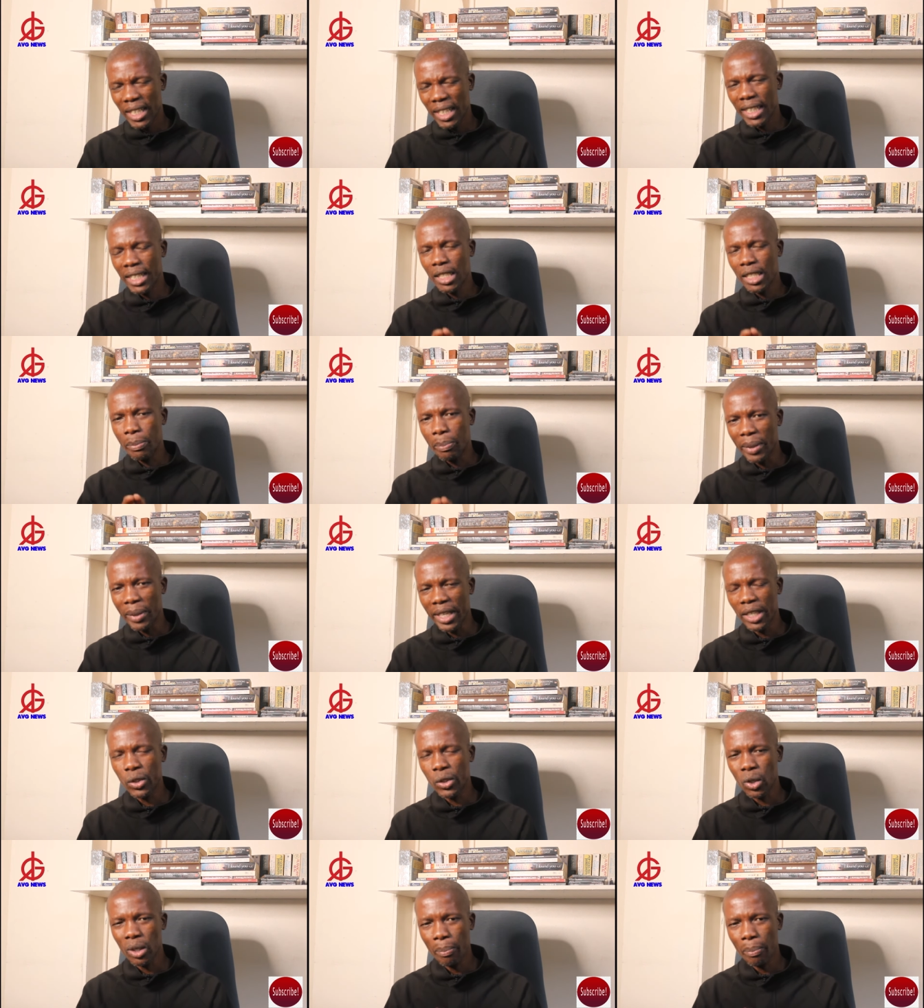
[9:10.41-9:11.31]
It is
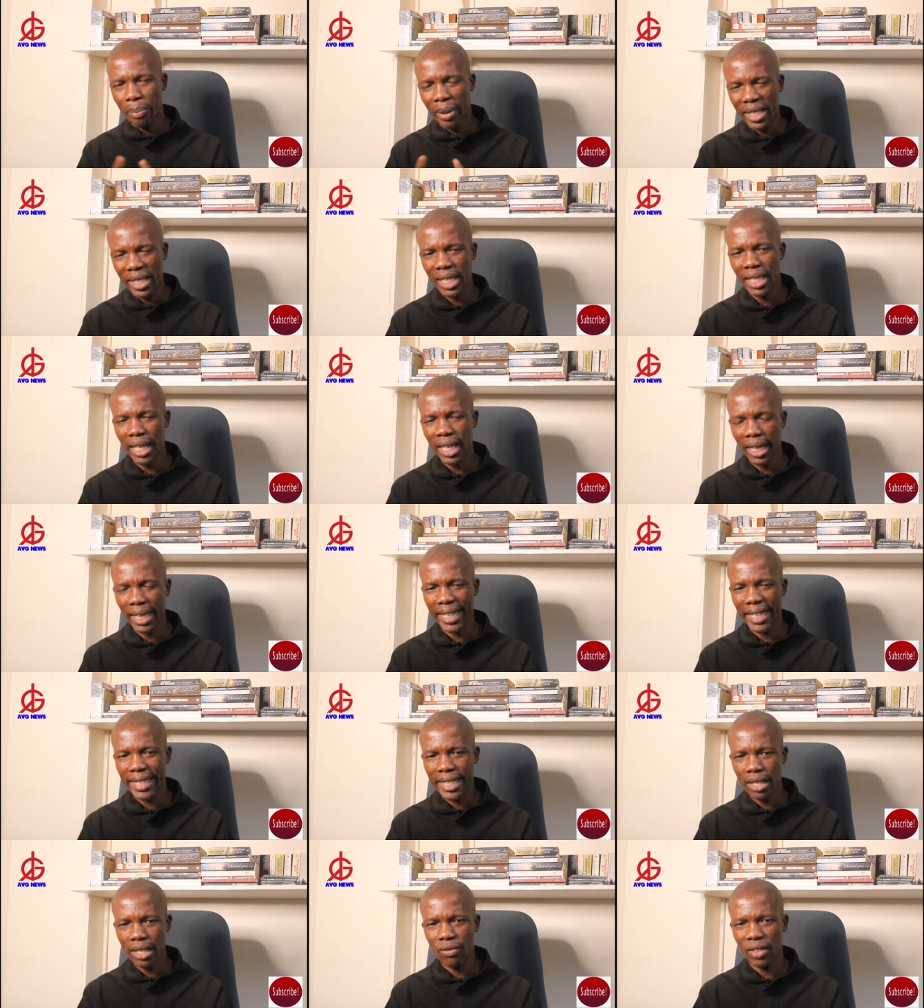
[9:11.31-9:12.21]
built on personal
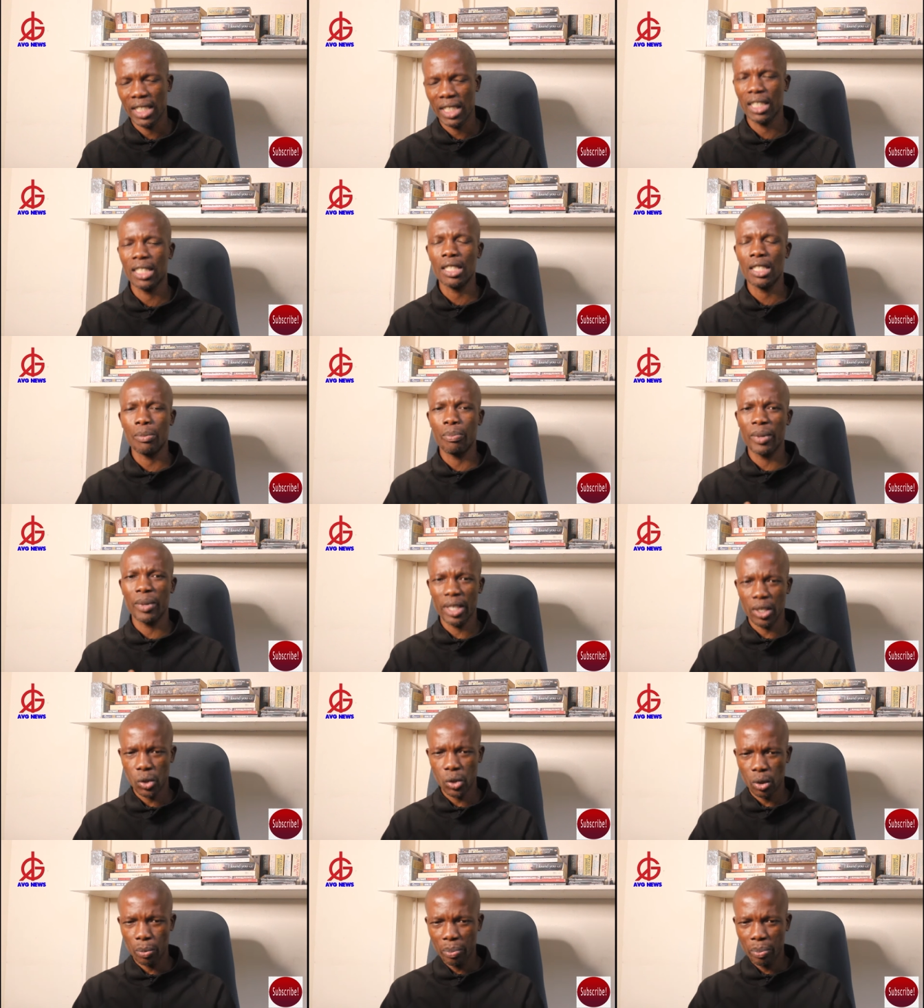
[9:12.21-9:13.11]
endeavors. It is
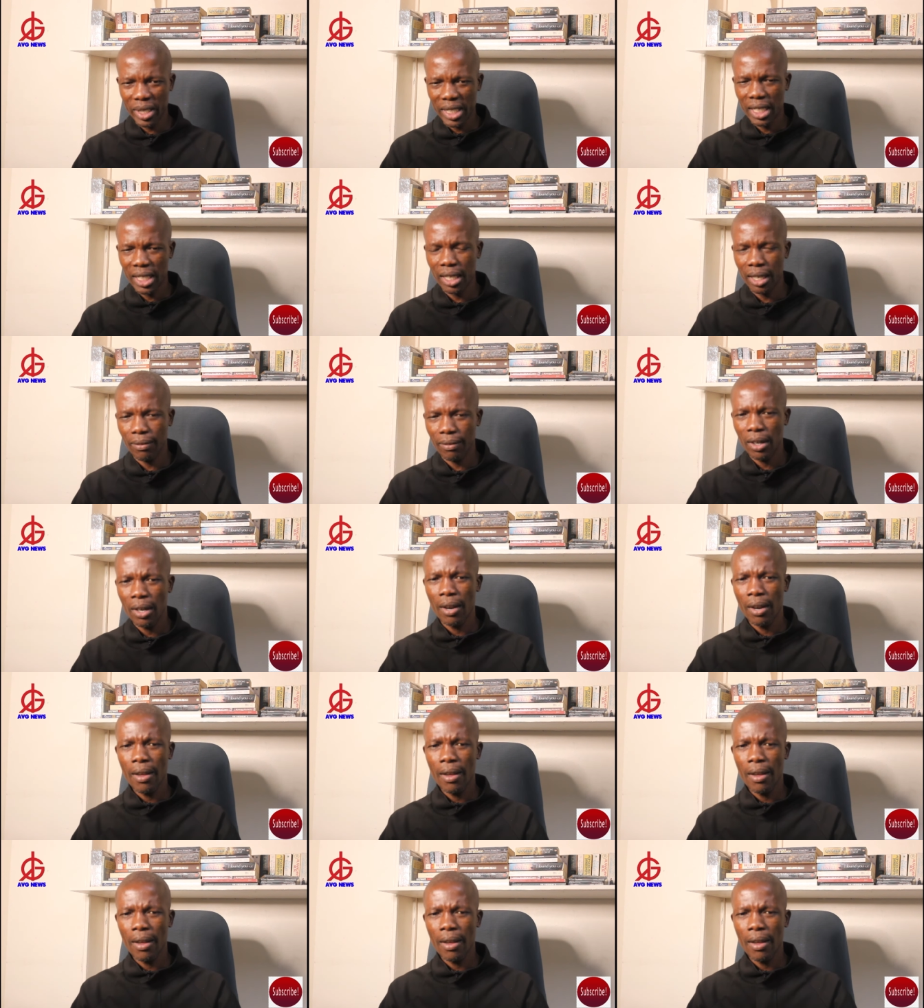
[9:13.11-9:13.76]
built on personal